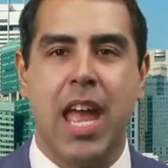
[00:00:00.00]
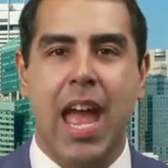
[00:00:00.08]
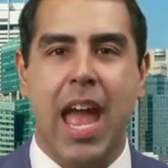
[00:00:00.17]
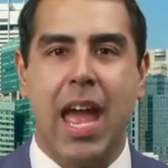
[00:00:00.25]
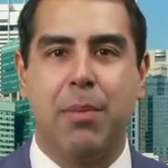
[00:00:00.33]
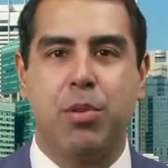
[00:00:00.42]

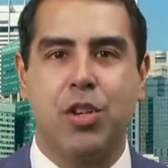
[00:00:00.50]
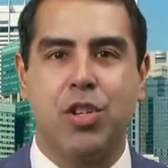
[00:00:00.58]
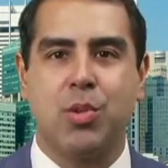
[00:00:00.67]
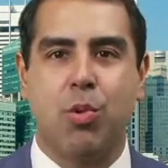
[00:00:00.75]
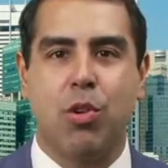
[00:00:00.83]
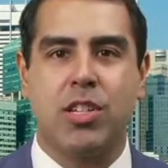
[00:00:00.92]
and push
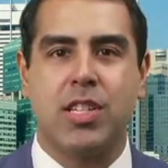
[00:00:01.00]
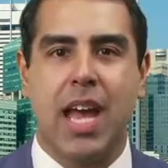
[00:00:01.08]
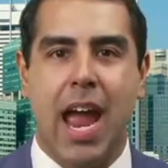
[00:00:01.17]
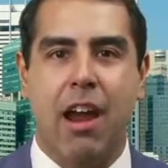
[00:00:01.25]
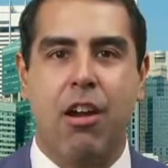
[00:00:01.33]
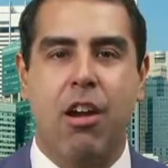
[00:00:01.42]
towards
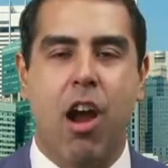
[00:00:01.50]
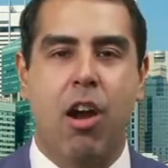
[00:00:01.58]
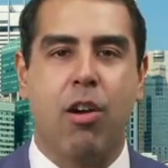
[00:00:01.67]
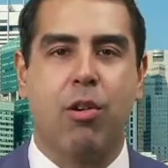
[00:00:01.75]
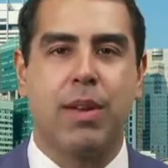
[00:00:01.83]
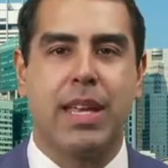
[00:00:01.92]
higher
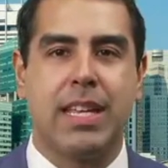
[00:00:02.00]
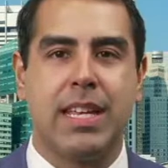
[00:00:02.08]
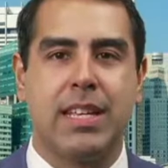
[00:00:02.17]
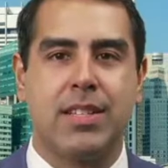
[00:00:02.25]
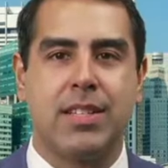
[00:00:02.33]
ROEs.